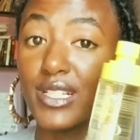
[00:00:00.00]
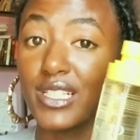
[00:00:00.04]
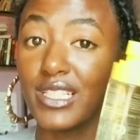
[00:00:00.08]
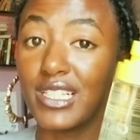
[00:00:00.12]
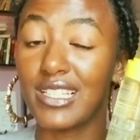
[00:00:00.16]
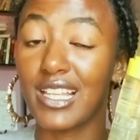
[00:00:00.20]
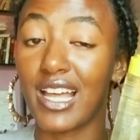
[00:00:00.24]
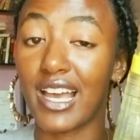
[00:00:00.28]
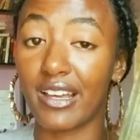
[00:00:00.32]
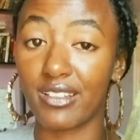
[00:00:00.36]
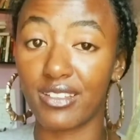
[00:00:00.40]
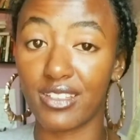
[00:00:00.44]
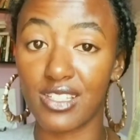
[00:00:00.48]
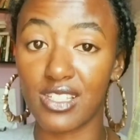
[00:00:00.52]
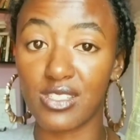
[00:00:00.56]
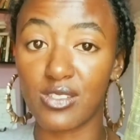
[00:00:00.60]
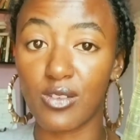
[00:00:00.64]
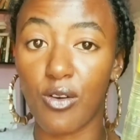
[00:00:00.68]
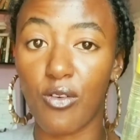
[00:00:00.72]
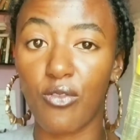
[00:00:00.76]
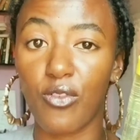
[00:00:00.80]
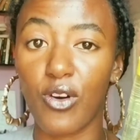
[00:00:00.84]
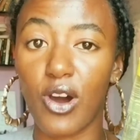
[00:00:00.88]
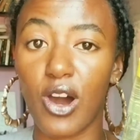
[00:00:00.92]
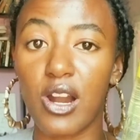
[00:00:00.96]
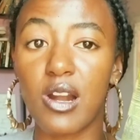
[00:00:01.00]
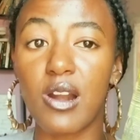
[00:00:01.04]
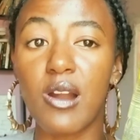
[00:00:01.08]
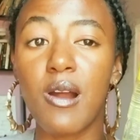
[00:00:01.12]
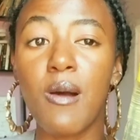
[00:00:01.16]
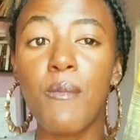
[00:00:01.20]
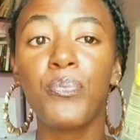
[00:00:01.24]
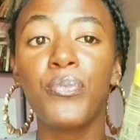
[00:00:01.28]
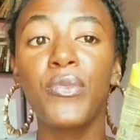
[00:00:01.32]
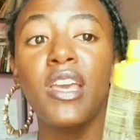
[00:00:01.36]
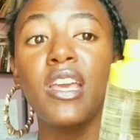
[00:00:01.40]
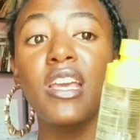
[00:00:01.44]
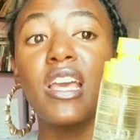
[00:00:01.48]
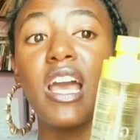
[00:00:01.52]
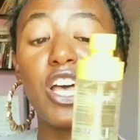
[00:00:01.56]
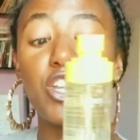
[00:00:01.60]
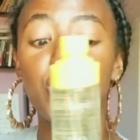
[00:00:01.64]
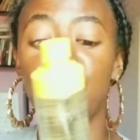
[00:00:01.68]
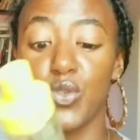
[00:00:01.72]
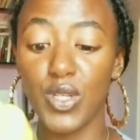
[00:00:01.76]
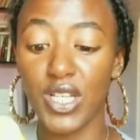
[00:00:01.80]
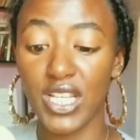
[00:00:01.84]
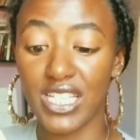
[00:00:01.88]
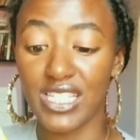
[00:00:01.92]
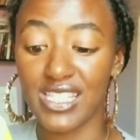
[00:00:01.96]
like this so far.
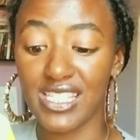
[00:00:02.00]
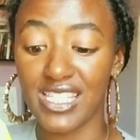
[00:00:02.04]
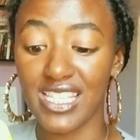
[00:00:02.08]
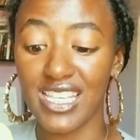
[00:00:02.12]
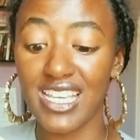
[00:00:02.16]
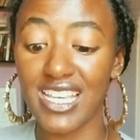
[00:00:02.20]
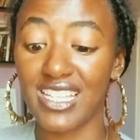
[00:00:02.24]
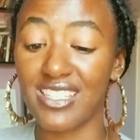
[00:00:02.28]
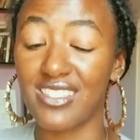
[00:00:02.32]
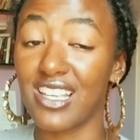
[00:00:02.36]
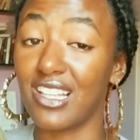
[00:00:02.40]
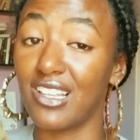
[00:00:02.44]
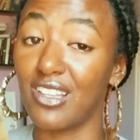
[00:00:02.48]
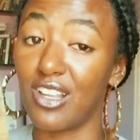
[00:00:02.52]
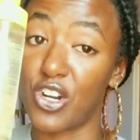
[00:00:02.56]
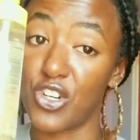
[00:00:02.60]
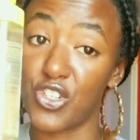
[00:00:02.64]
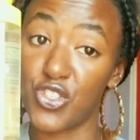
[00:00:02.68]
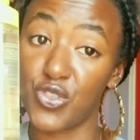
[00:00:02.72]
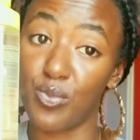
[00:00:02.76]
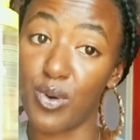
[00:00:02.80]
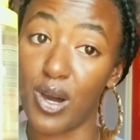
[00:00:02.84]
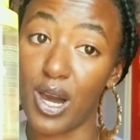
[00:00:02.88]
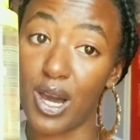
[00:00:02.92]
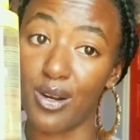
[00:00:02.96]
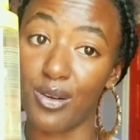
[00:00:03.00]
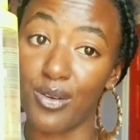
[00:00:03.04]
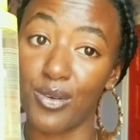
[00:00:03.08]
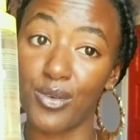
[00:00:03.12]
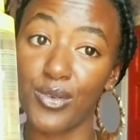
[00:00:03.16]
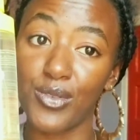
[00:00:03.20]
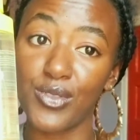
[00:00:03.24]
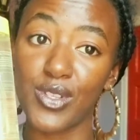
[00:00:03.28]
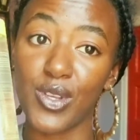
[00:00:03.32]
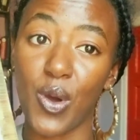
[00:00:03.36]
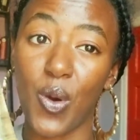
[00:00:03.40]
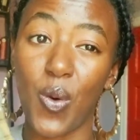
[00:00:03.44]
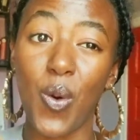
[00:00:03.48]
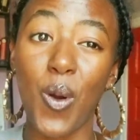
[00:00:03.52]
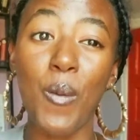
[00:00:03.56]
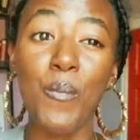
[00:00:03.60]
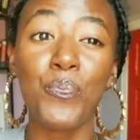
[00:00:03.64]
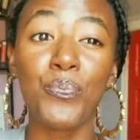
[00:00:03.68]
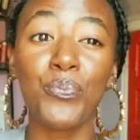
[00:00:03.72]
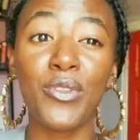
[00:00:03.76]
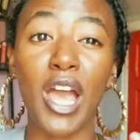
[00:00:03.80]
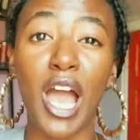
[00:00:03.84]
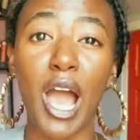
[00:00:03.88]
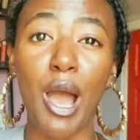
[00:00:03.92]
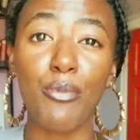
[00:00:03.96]
As you can see, it's a larger bottle. So
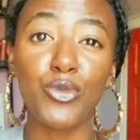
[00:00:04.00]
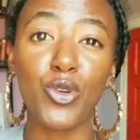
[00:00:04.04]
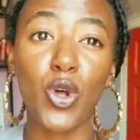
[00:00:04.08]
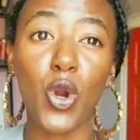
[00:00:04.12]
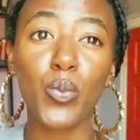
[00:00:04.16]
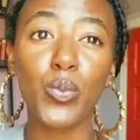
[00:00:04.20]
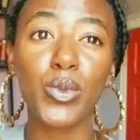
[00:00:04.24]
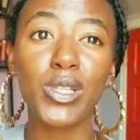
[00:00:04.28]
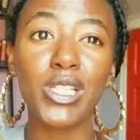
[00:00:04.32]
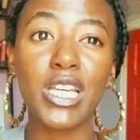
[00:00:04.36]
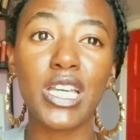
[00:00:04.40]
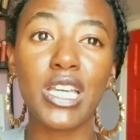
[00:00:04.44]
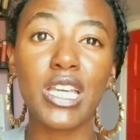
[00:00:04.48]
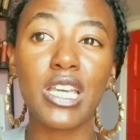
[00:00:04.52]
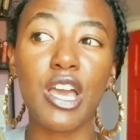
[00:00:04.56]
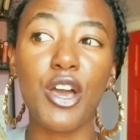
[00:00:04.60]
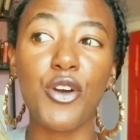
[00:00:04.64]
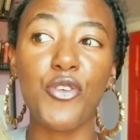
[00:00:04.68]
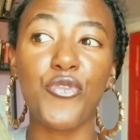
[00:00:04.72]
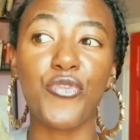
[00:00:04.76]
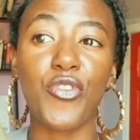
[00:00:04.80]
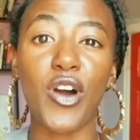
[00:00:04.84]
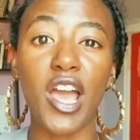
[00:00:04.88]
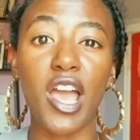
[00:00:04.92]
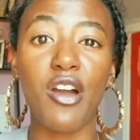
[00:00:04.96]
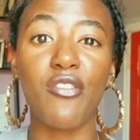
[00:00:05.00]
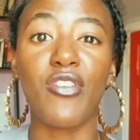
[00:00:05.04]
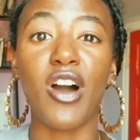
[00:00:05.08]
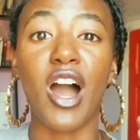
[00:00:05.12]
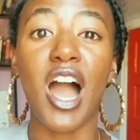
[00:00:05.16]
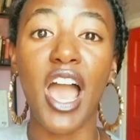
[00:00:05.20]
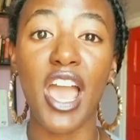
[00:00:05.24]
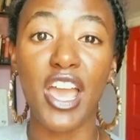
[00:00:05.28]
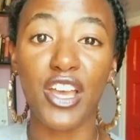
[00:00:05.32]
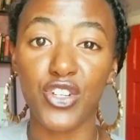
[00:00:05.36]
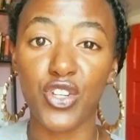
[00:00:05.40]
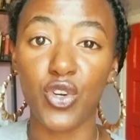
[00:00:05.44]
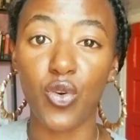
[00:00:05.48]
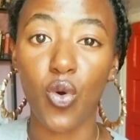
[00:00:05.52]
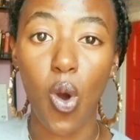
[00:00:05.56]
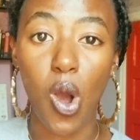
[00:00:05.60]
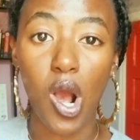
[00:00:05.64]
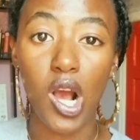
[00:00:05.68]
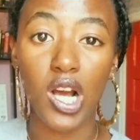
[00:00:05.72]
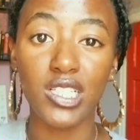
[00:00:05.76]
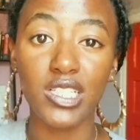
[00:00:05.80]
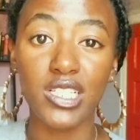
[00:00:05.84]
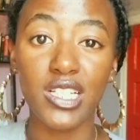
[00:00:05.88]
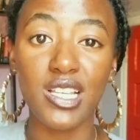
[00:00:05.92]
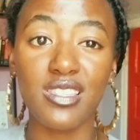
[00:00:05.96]
I'm normally, if I have high-end
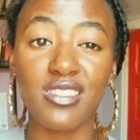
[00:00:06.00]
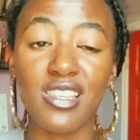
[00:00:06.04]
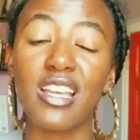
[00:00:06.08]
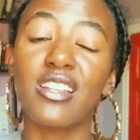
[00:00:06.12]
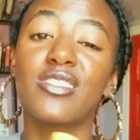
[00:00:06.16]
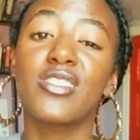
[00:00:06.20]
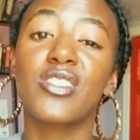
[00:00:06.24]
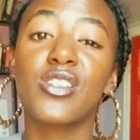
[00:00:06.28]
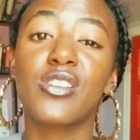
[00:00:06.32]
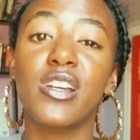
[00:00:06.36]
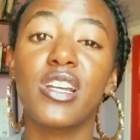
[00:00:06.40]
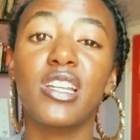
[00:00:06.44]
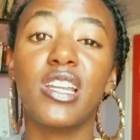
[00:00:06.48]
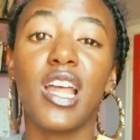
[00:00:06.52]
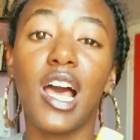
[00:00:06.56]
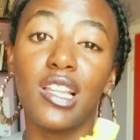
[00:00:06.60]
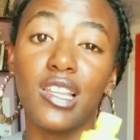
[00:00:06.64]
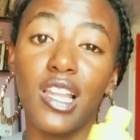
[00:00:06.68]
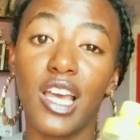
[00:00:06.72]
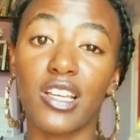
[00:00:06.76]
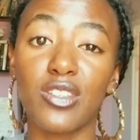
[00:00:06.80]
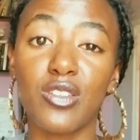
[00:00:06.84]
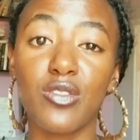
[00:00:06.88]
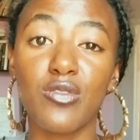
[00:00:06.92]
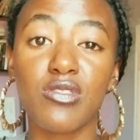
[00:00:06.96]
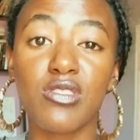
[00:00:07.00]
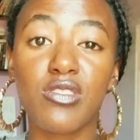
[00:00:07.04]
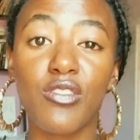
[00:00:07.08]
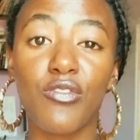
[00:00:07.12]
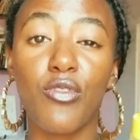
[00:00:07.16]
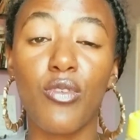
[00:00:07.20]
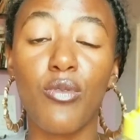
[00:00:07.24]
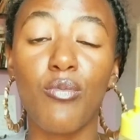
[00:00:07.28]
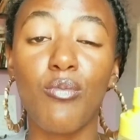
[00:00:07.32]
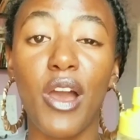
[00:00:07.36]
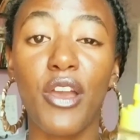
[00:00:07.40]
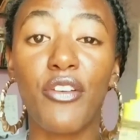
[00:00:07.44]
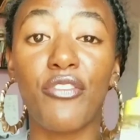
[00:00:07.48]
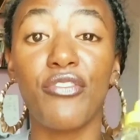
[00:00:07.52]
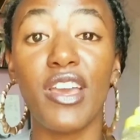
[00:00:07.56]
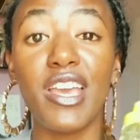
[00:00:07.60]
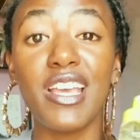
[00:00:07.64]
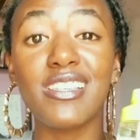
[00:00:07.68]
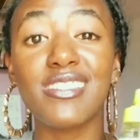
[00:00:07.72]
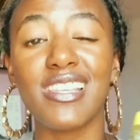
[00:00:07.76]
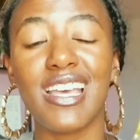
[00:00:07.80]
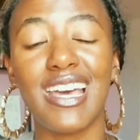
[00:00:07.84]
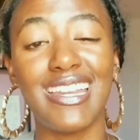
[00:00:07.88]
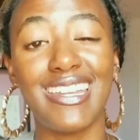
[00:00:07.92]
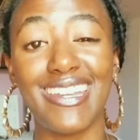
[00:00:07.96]
quality sunscreen, I like to use it for my
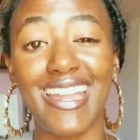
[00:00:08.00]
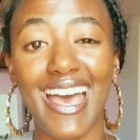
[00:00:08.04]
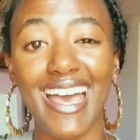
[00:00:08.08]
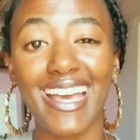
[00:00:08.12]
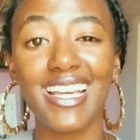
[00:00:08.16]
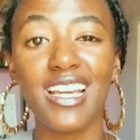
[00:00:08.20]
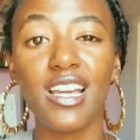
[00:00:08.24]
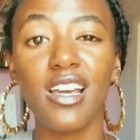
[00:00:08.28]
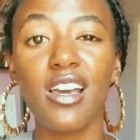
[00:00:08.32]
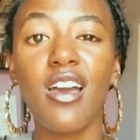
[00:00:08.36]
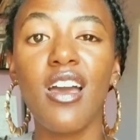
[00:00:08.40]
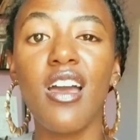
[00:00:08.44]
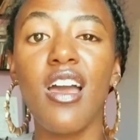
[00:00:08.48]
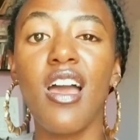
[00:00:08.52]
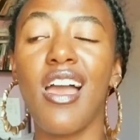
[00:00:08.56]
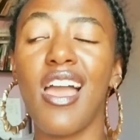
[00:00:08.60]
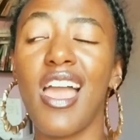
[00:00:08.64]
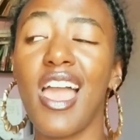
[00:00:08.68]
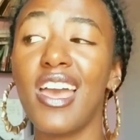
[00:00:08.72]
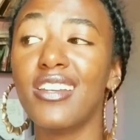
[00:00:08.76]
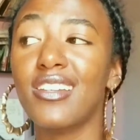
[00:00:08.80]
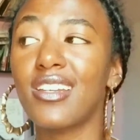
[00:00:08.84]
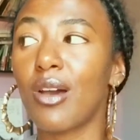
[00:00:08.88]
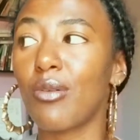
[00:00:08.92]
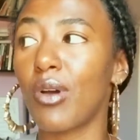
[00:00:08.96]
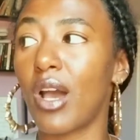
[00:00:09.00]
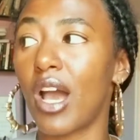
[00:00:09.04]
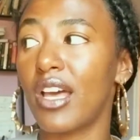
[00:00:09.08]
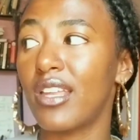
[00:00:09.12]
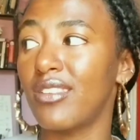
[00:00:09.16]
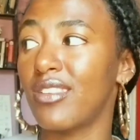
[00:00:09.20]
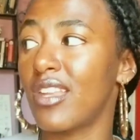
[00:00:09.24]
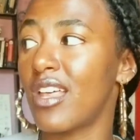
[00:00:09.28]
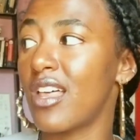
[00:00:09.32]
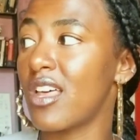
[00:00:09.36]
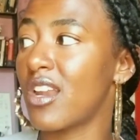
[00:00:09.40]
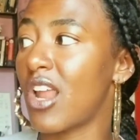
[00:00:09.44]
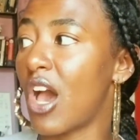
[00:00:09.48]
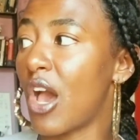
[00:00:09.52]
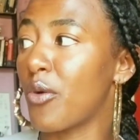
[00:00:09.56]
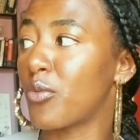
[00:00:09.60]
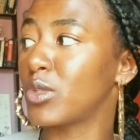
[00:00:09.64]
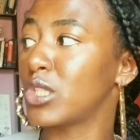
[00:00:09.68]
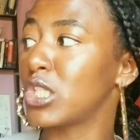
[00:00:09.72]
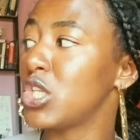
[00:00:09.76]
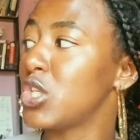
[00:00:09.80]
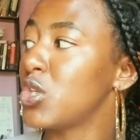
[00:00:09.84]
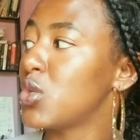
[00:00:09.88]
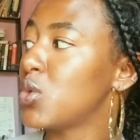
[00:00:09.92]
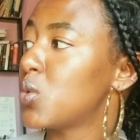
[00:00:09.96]
face and neck, and then I
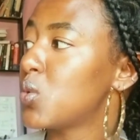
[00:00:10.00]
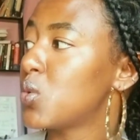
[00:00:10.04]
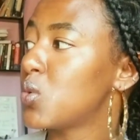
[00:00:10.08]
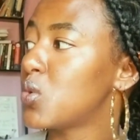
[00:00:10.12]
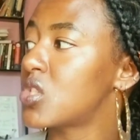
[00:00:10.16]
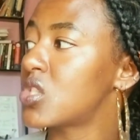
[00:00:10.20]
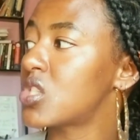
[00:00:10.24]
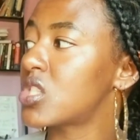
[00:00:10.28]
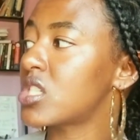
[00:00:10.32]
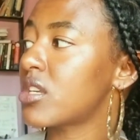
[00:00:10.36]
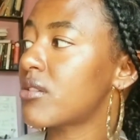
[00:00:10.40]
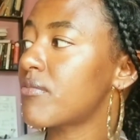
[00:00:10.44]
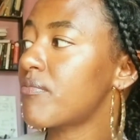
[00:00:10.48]
will use